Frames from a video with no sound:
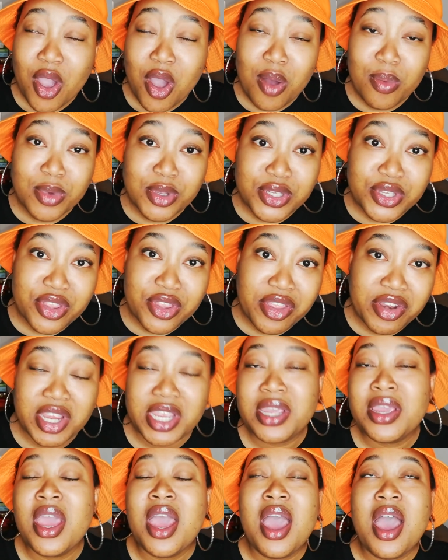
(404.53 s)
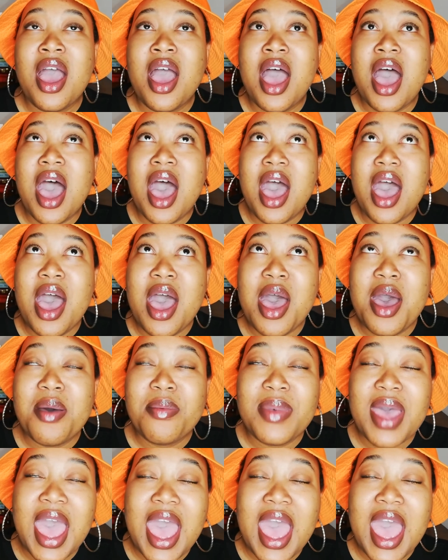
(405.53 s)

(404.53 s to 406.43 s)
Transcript: almost three um,